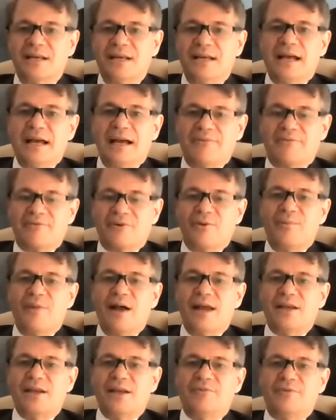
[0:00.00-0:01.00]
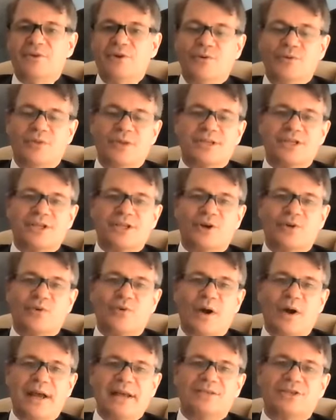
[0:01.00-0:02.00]
And for many of you, this
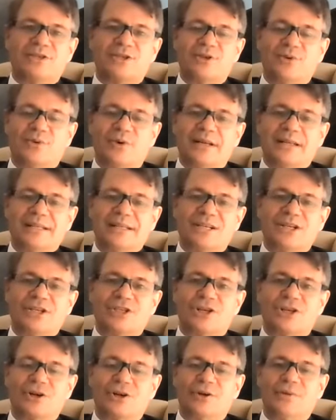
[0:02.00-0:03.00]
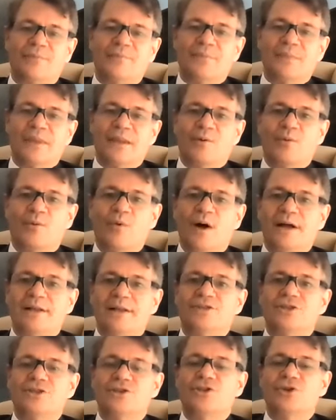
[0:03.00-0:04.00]
equates to an additional 1
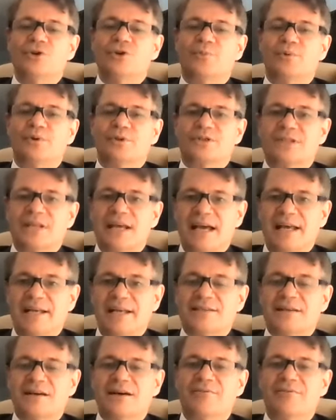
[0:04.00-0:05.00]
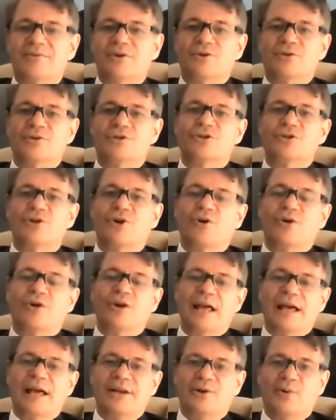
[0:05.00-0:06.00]
to 2% of your total
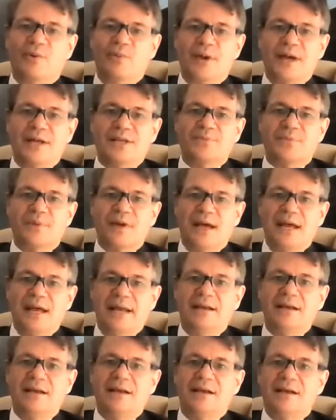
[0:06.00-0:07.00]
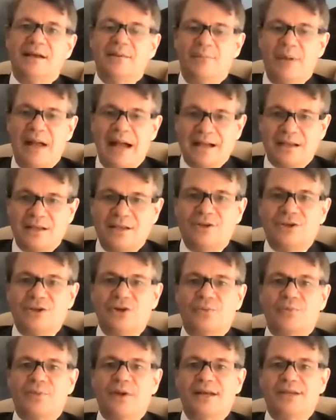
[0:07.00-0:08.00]
annual base pay back into
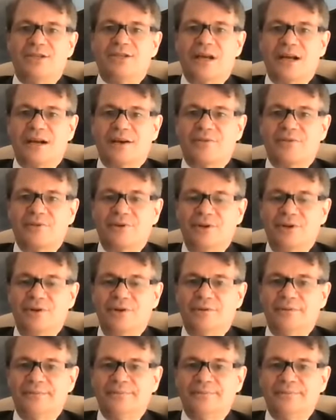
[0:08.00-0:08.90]
your paycheck for you.